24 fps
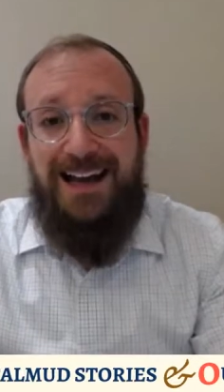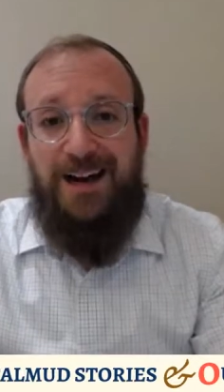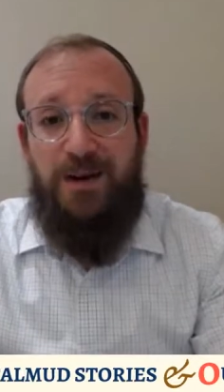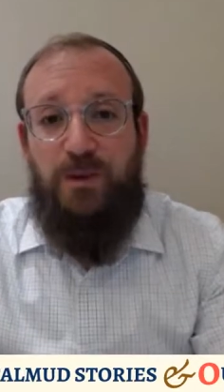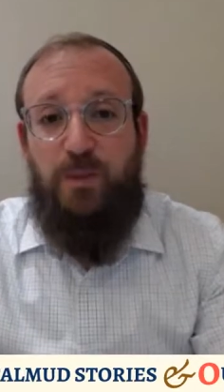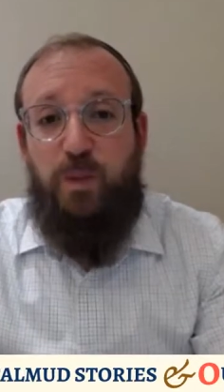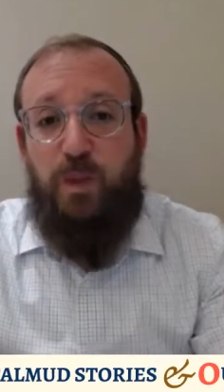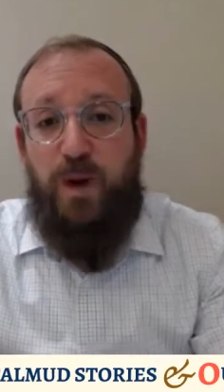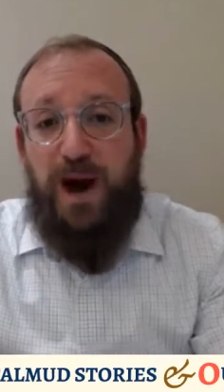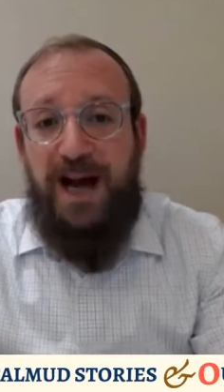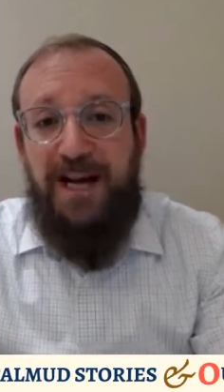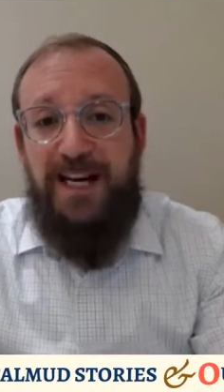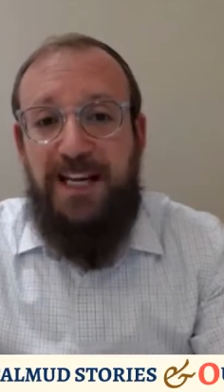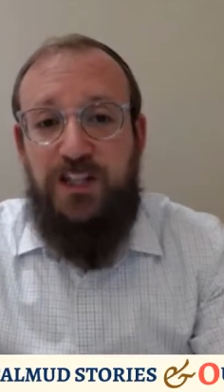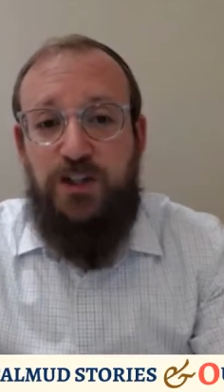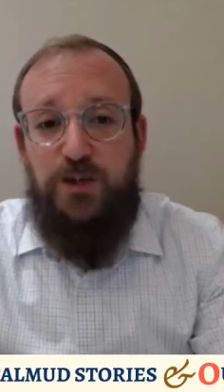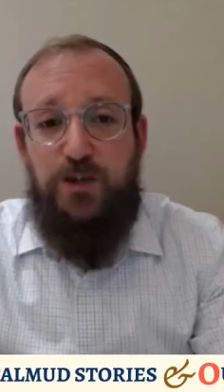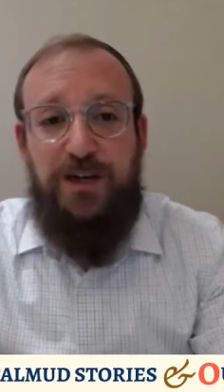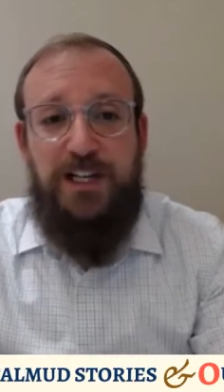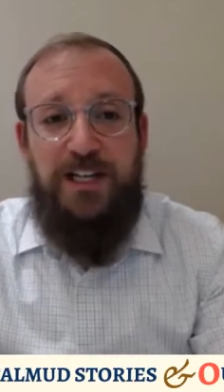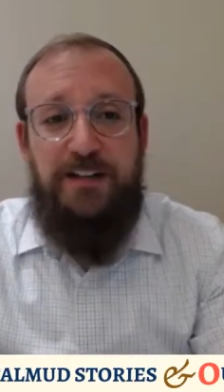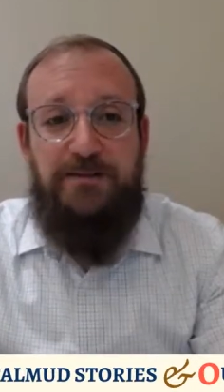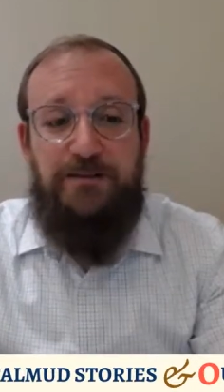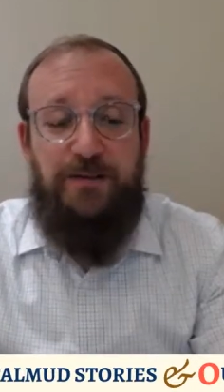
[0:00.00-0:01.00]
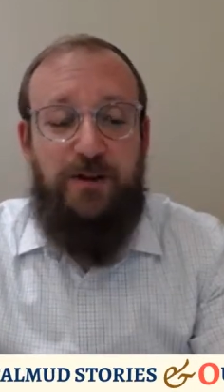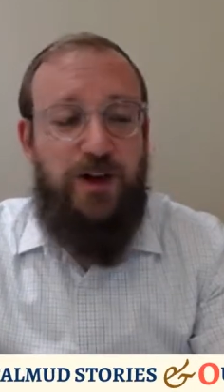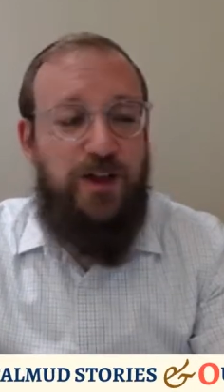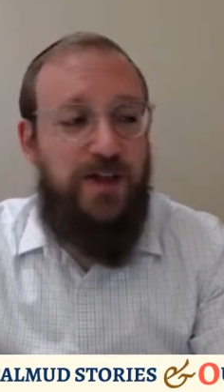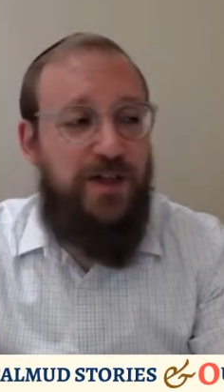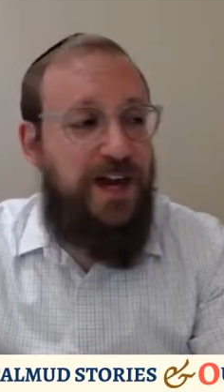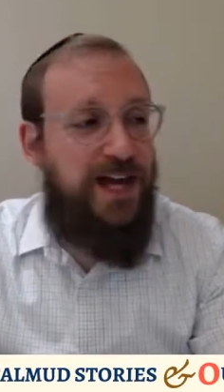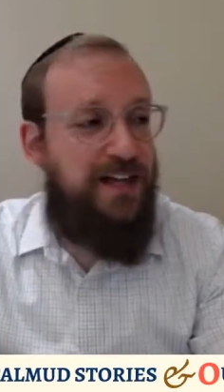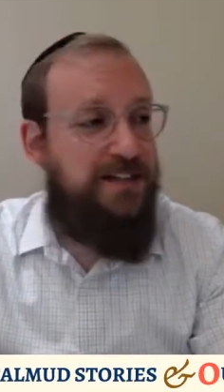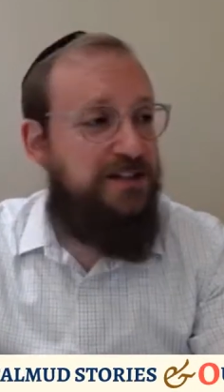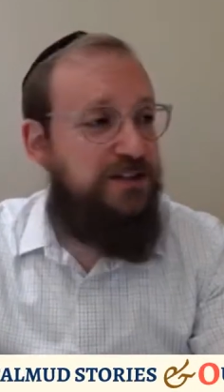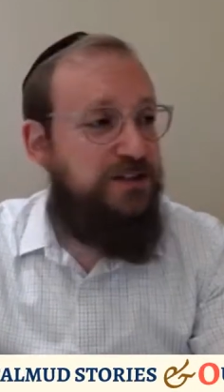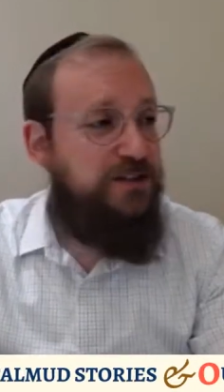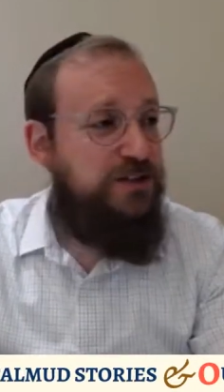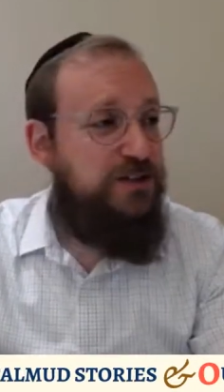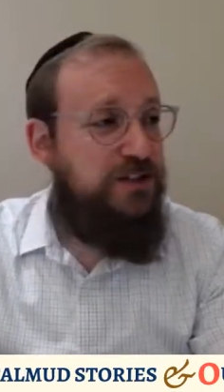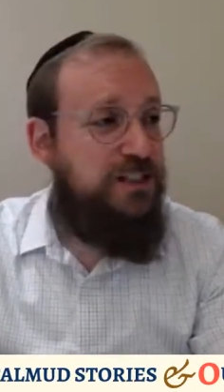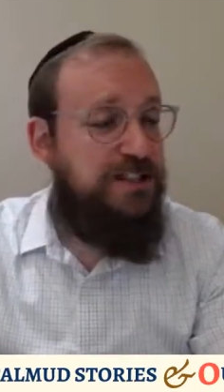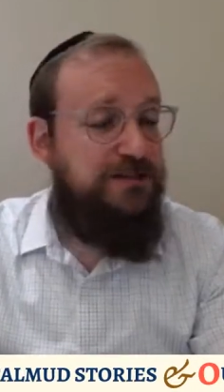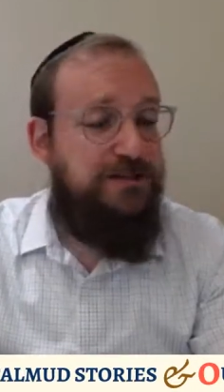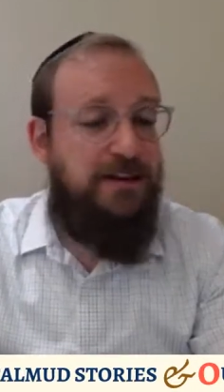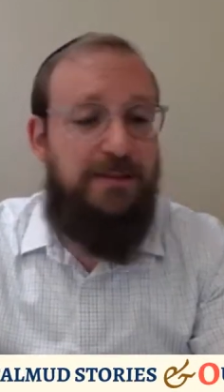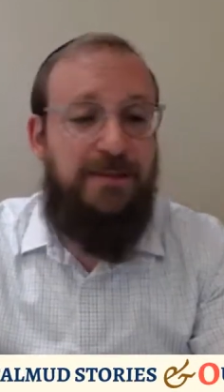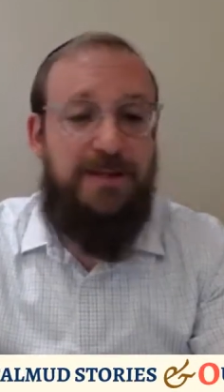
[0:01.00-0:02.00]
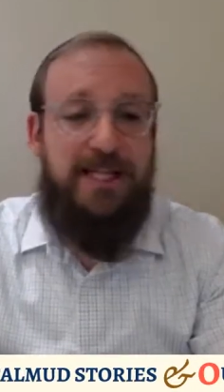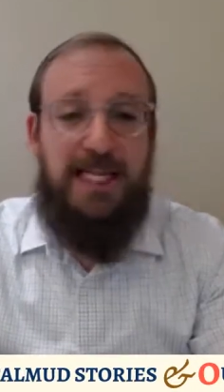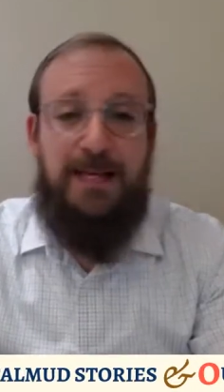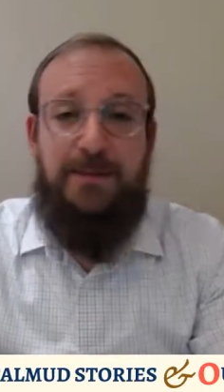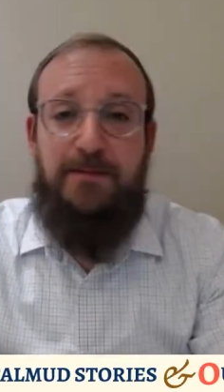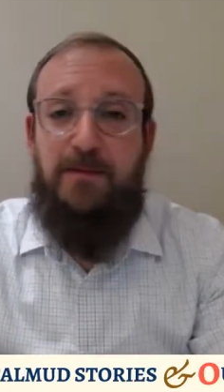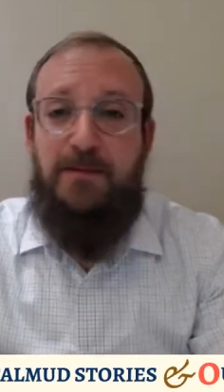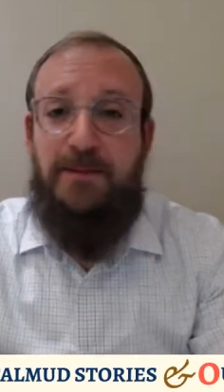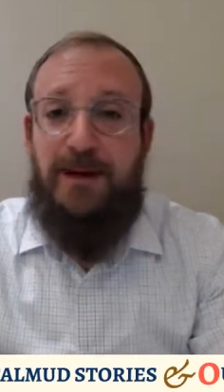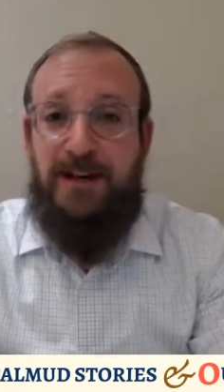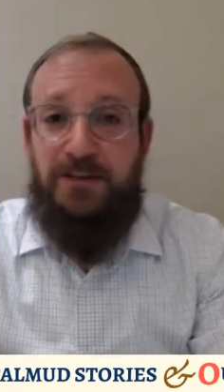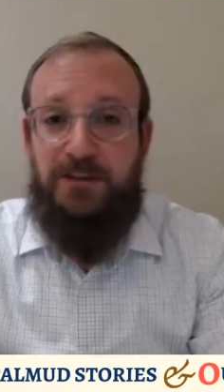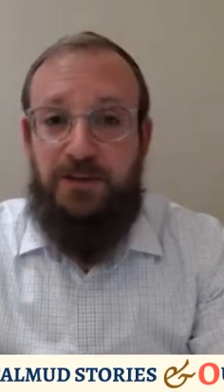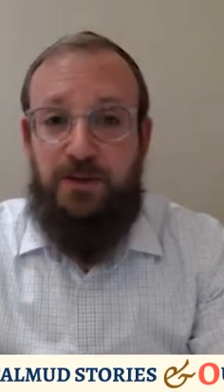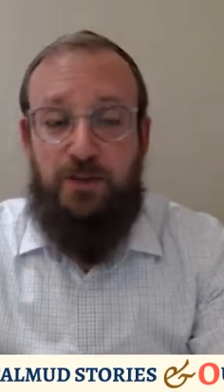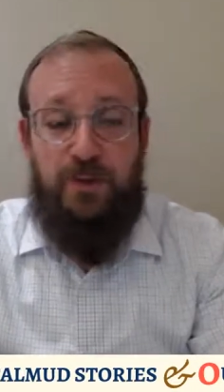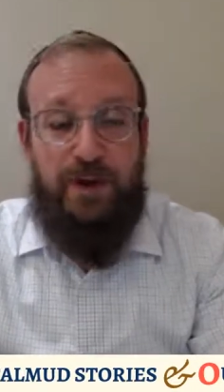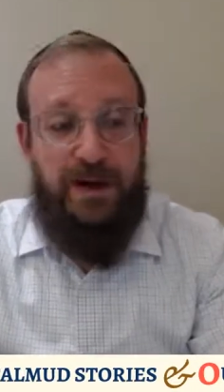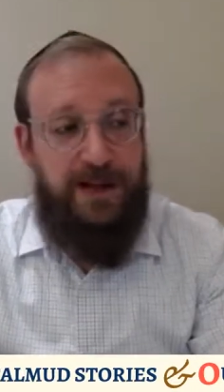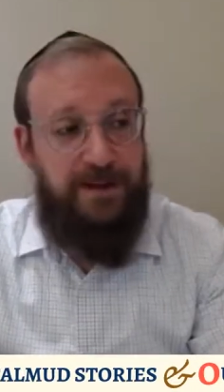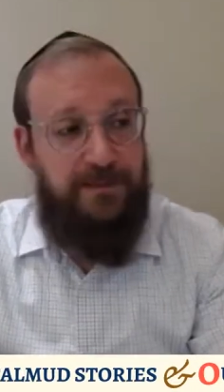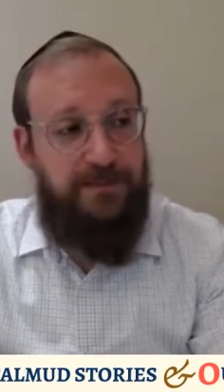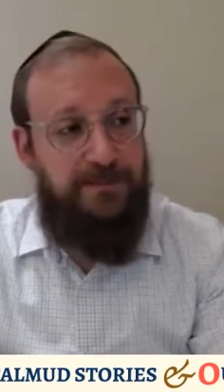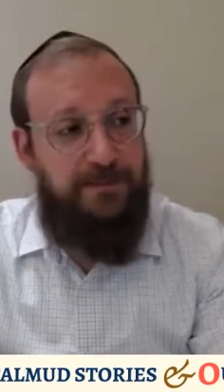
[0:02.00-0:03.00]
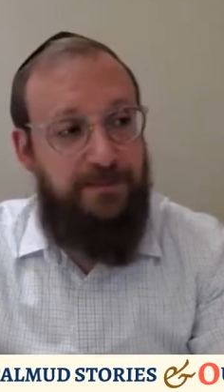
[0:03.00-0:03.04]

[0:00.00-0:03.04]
Why did 24,000 students of Rabbi Akiva pass away?